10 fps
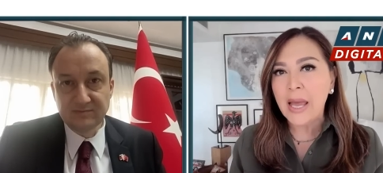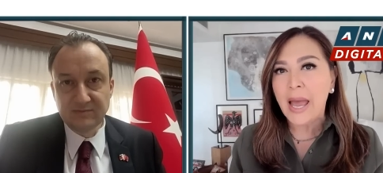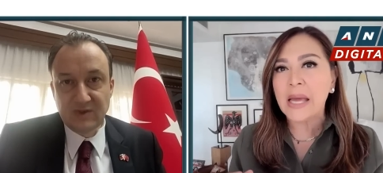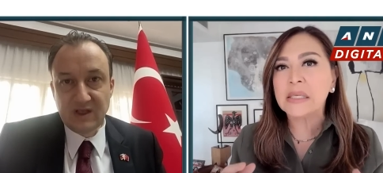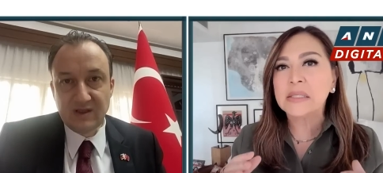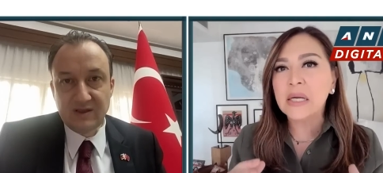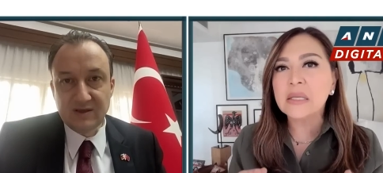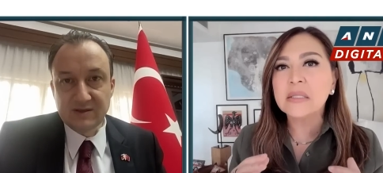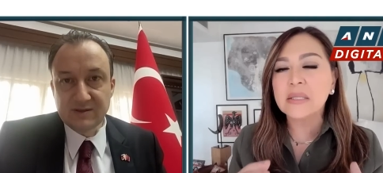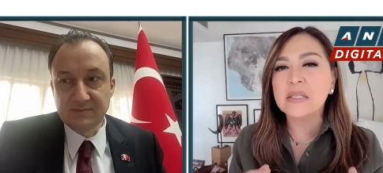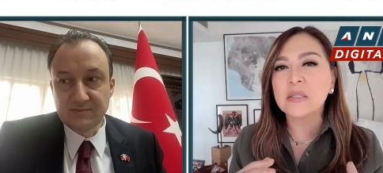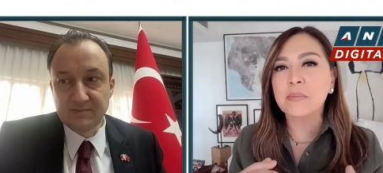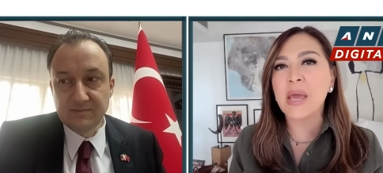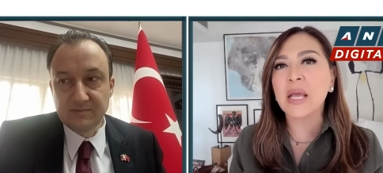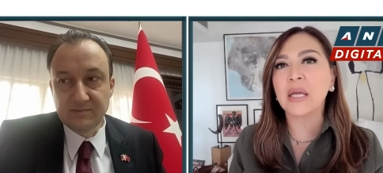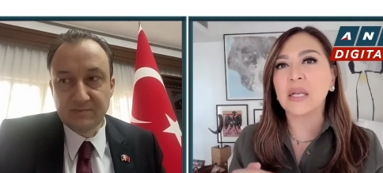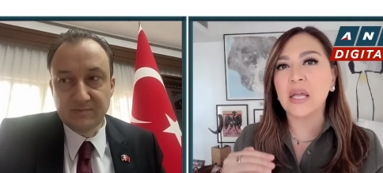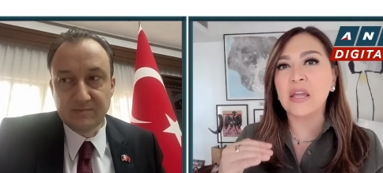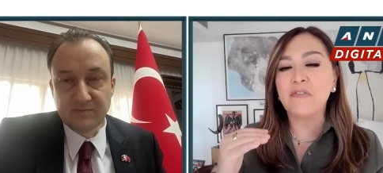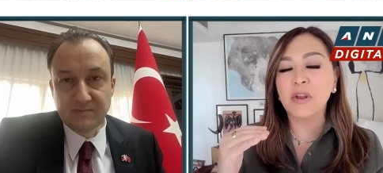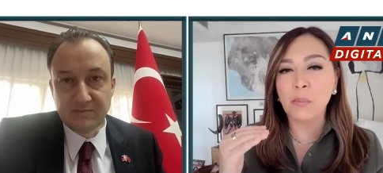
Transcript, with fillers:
Speaker 1: And does yes. this make it even